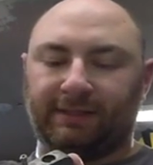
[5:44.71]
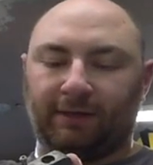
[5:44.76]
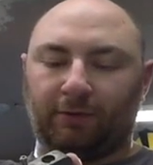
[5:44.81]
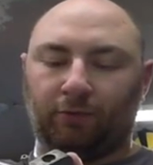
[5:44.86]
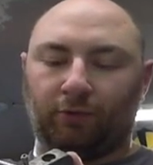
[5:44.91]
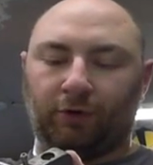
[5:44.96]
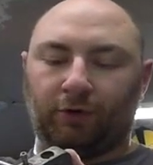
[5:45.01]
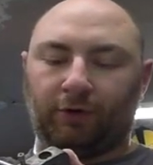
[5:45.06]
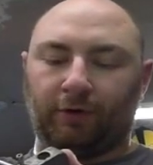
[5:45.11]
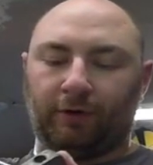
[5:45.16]
that
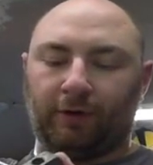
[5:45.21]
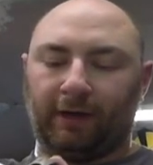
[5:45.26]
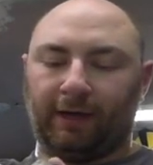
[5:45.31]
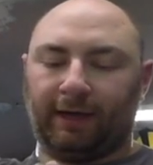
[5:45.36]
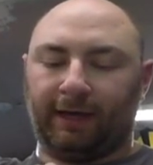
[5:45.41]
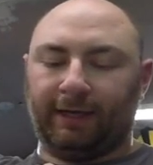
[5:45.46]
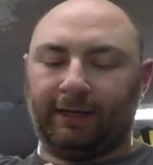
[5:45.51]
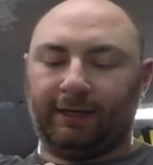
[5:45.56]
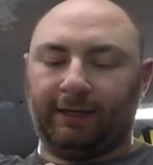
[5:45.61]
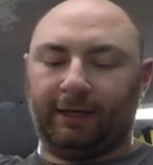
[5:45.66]
were
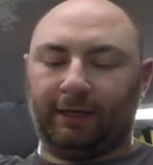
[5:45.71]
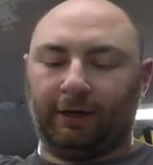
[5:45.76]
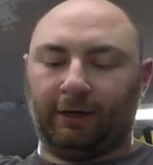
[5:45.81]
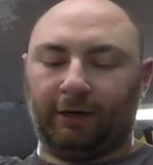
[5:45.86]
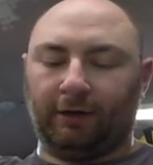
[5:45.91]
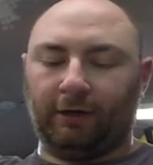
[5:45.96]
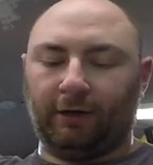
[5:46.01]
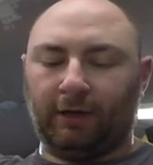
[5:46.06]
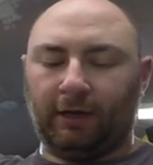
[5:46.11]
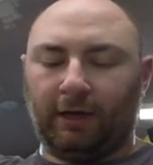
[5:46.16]
in
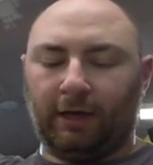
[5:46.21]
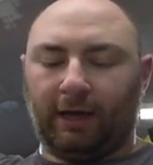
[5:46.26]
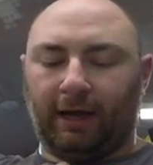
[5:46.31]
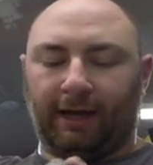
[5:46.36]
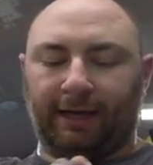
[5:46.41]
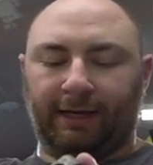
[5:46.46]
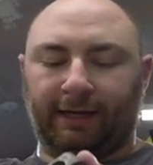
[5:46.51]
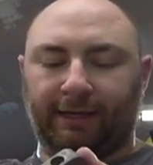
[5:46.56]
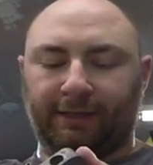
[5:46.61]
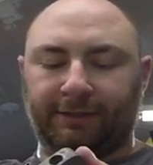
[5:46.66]
here.
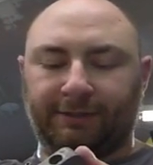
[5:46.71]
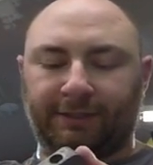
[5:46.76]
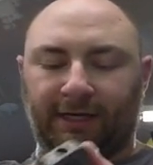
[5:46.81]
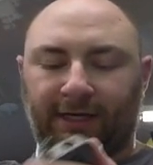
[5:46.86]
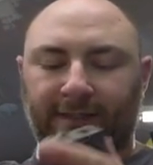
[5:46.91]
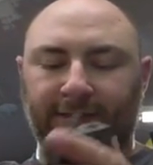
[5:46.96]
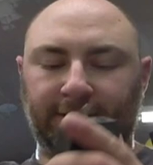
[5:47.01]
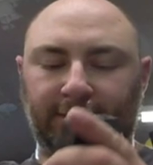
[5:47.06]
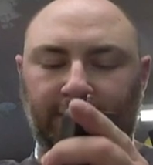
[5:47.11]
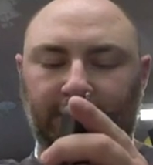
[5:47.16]
I
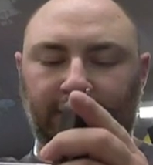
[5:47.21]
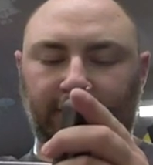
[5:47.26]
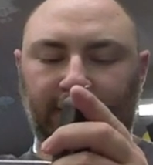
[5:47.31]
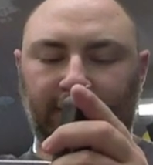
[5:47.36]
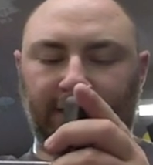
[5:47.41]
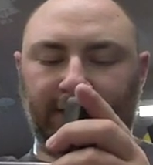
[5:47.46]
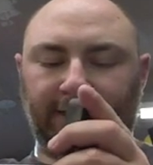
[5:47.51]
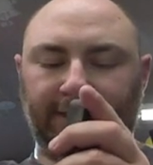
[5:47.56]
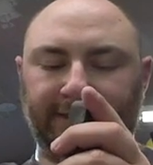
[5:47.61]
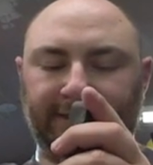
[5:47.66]
talked
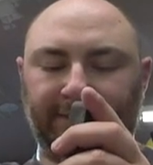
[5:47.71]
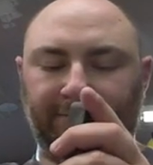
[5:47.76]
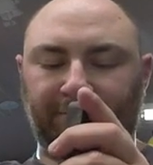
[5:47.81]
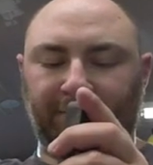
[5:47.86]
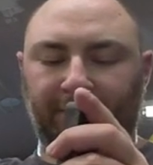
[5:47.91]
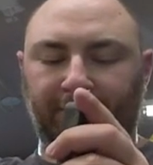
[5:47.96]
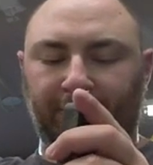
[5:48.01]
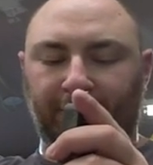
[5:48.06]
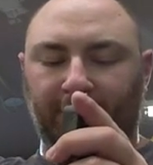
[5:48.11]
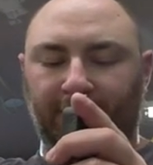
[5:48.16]
online to some
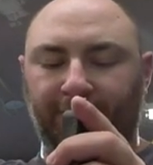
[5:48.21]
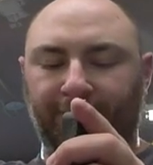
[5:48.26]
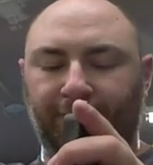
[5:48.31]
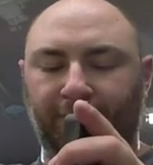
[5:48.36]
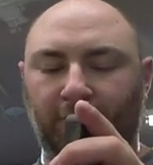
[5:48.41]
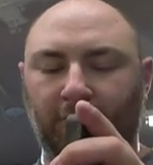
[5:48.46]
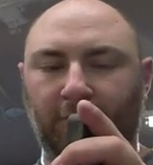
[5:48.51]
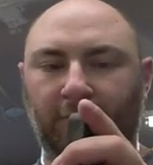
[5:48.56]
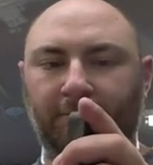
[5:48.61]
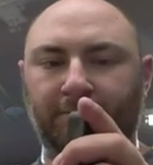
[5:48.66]
people on
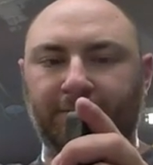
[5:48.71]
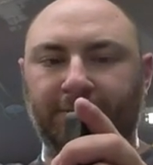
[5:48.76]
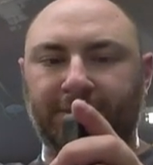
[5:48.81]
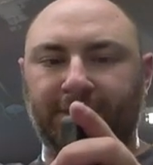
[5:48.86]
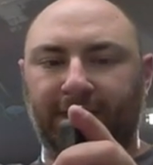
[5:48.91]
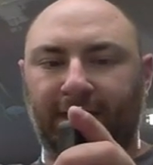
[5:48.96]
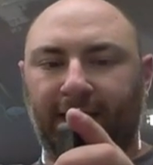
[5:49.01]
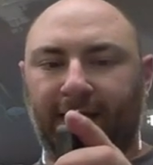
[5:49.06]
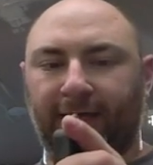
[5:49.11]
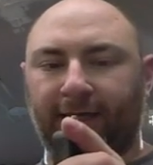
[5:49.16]
forums,
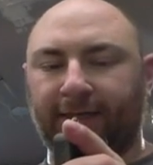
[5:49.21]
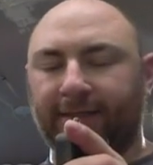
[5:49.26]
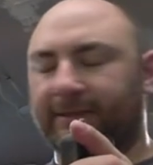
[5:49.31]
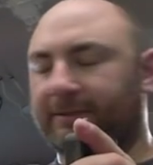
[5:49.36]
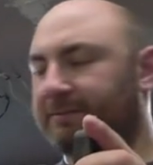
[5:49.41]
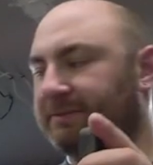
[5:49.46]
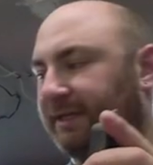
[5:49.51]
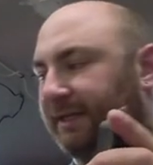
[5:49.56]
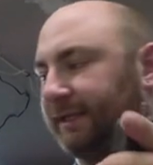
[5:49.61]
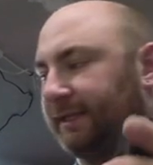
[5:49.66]
and it
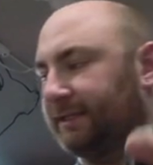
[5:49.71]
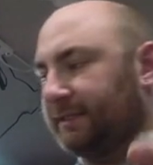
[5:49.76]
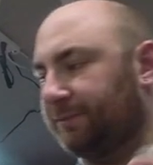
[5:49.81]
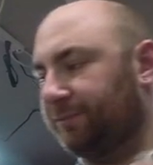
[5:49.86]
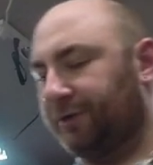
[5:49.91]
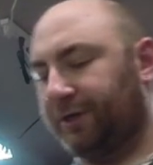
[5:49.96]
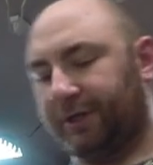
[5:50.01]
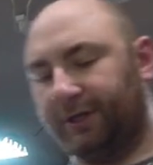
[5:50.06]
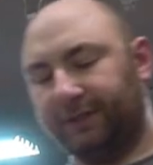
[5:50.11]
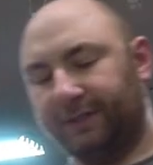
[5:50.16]
seems like that's a
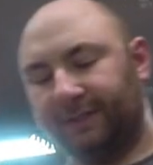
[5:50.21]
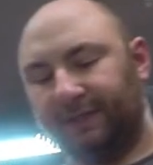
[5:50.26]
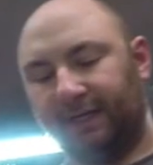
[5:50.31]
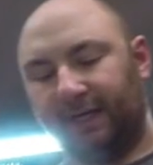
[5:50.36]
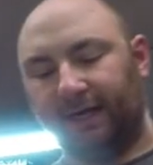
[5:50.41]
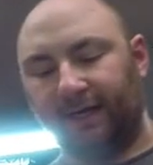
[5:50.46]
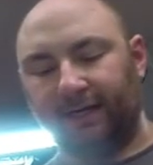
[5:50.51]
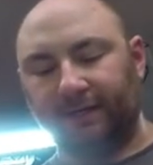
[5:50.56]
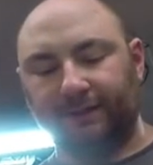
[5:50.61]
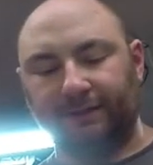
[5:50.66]
pretty good
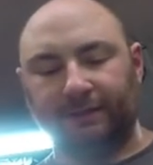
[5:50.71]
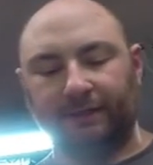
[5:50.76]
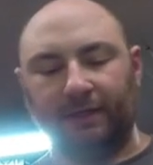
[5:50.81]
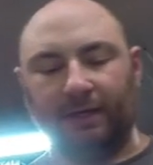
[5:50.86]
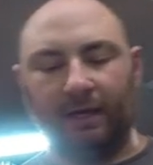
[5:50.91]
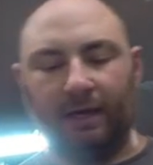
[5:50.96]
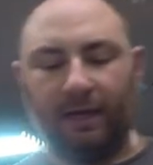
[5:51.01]
size.